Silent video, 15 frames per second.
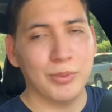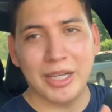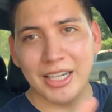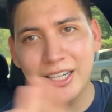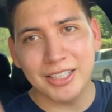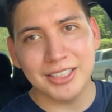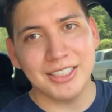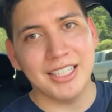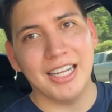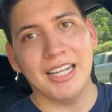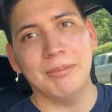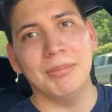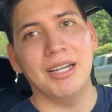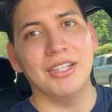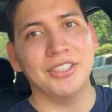way later
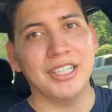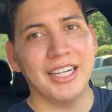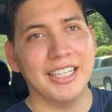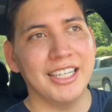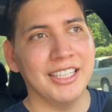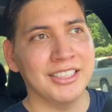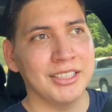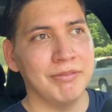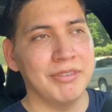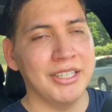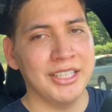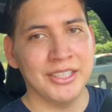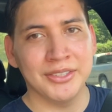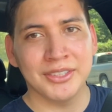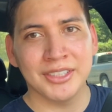tonight, but I'll try to get some
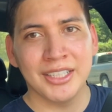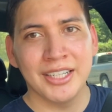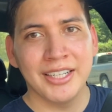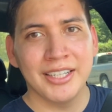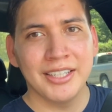videos.